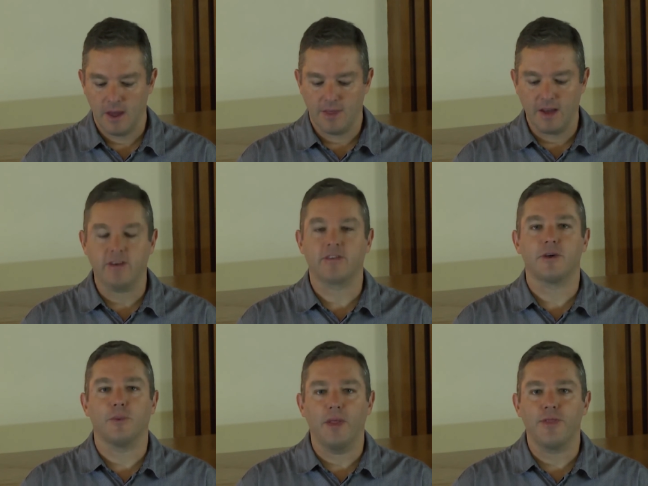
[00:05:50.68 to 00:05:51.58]
That is
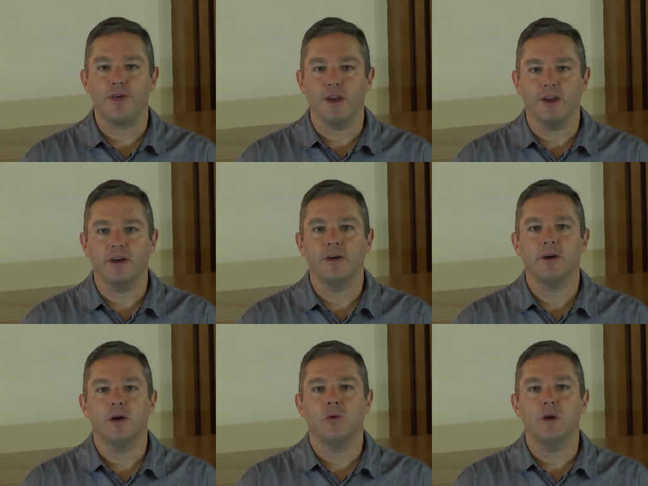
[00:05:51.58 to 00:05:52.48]
the one thing
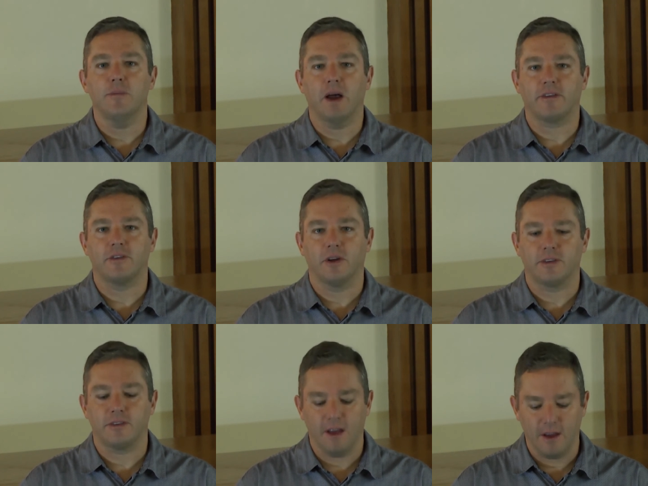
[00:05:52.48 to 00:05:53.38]
we must not
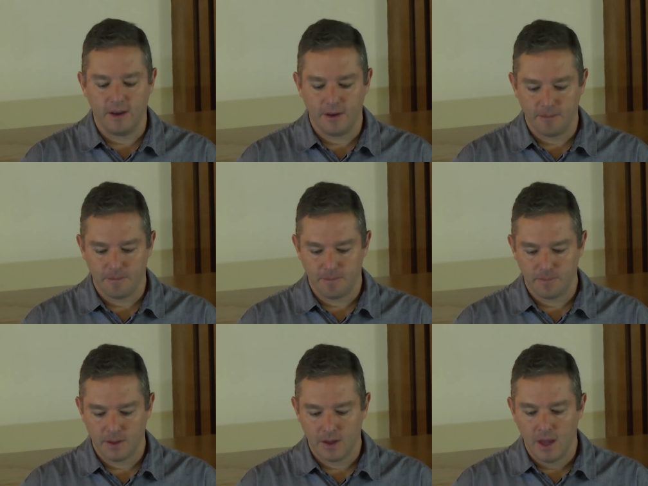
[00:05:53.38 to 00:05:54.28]
say.
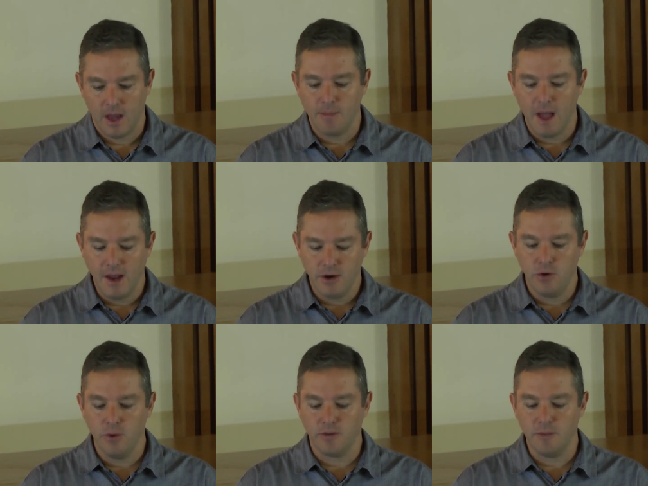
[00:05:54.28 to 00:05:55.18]
A man
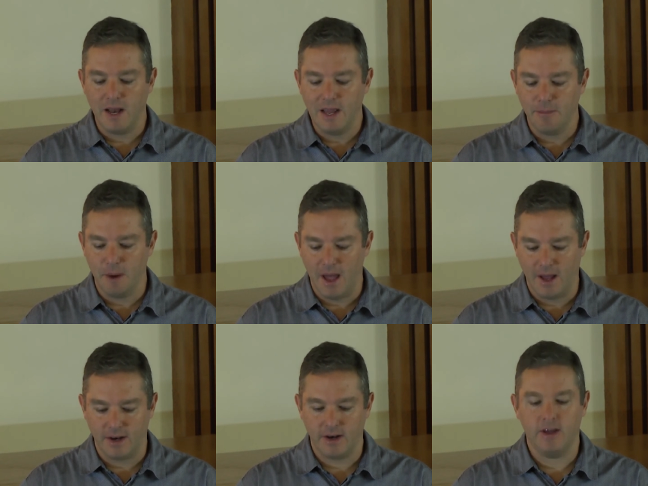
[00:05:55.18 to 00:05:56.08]
who was merely a
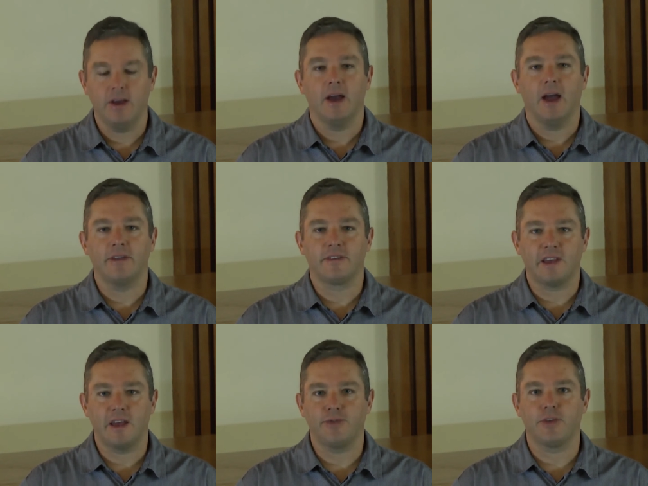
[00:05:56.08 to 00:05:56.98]
man and
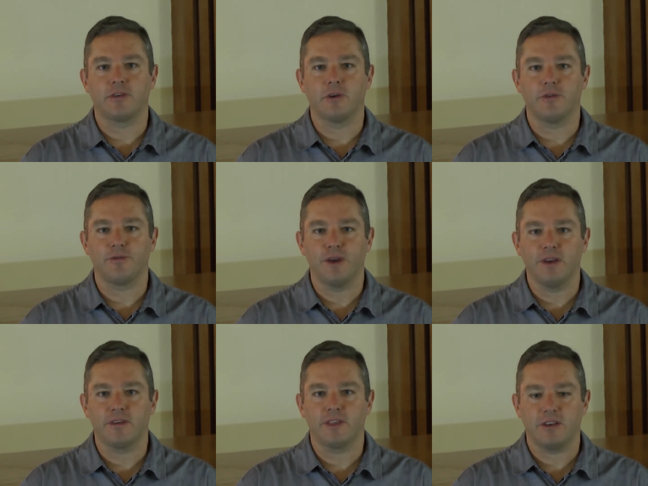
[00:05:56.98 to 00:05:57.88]
said the sort of
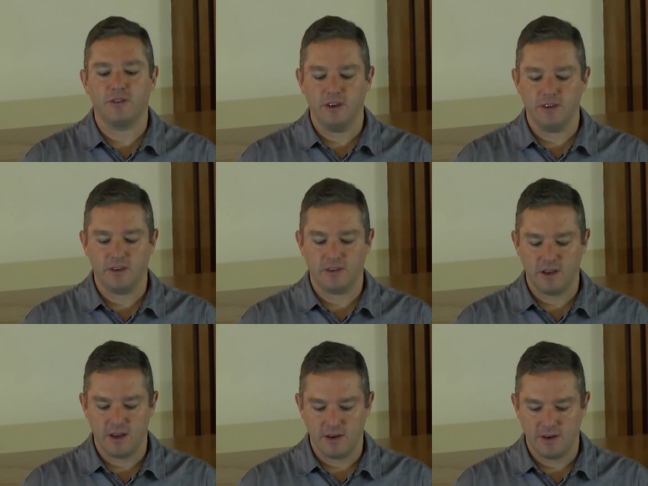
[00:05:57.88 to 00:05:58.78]
things that Jesus
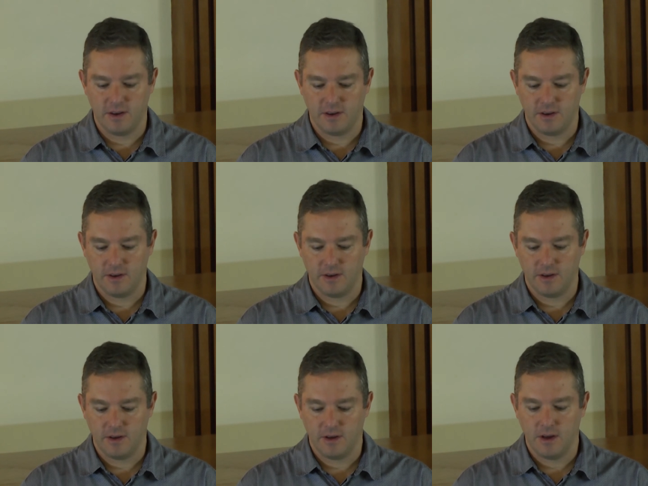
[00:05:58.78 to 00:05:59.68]
said,
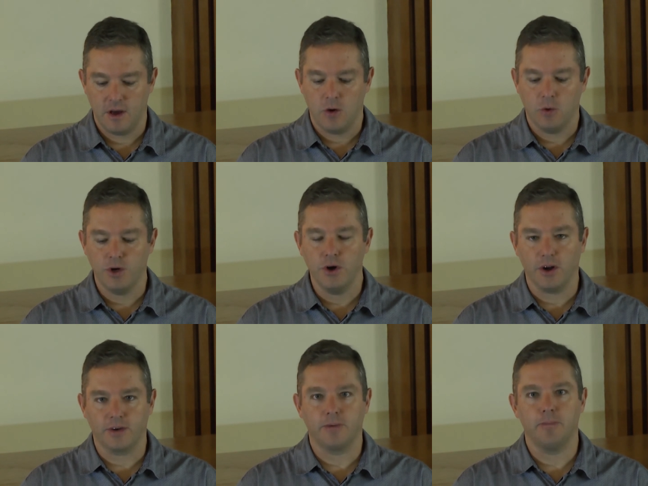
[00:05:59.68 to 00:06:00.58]
would
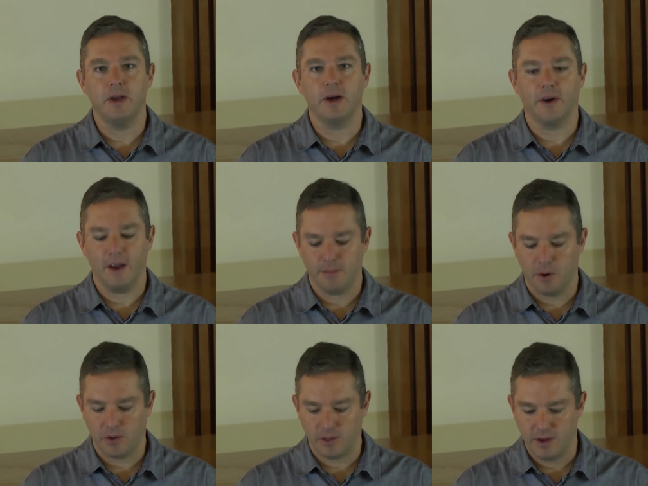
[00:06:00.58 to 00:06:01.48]
not be a great
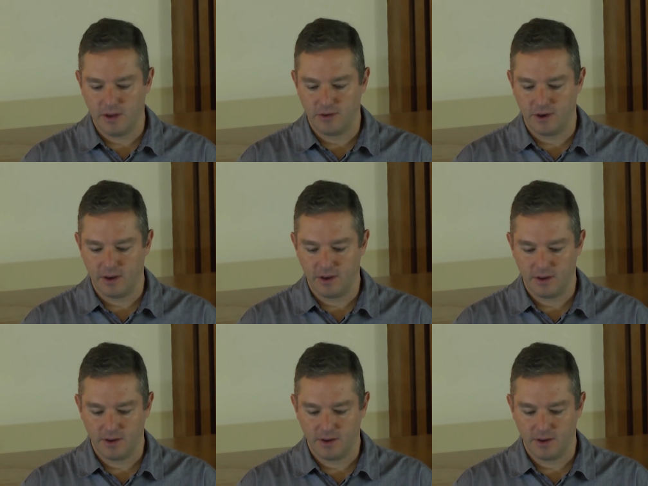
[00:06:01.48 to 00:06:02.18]
moral teacher.